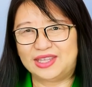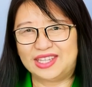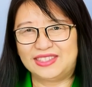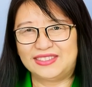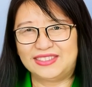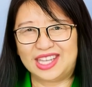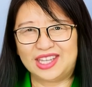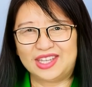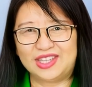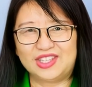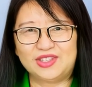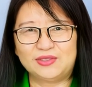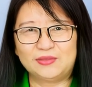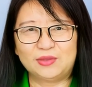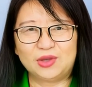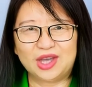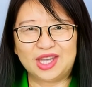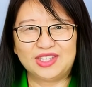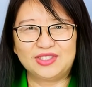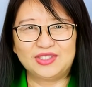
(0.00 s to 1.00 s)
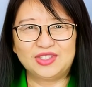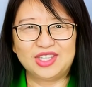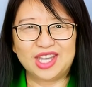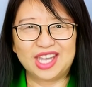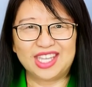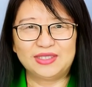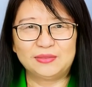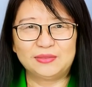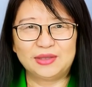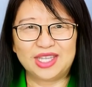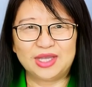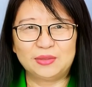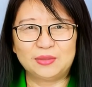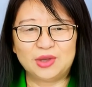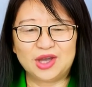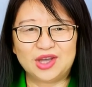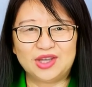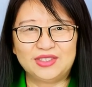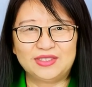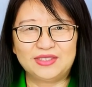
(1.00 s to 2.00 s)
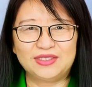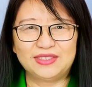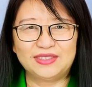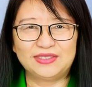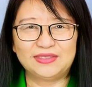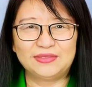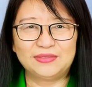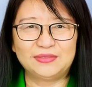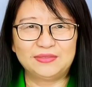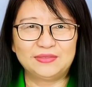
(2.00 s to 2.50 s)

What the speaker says: The executive branch has many parts.